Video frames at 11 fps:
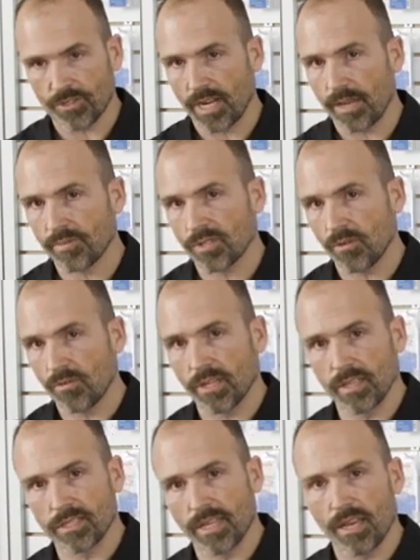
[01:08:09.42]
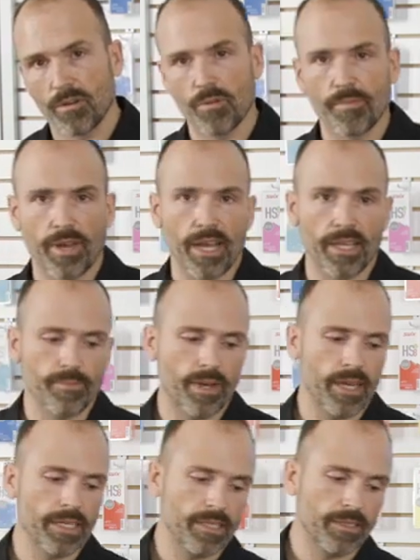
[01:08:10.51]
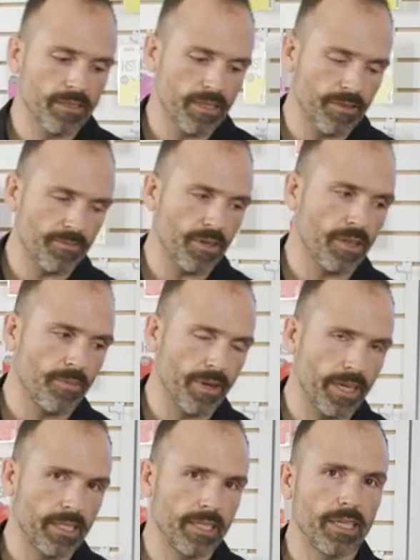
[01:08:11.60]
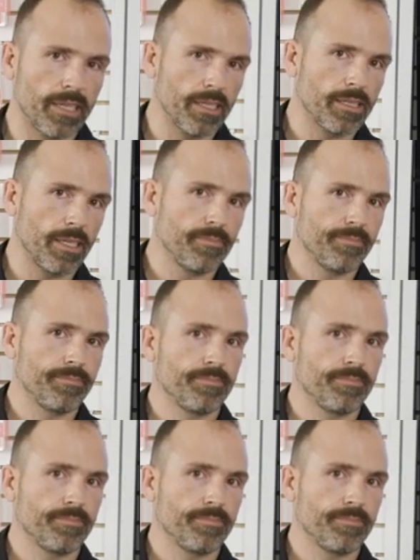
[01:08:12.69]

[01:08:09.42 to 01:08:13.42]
straps, so one in the tail, one behind the binding, in front of the binding, and the tip.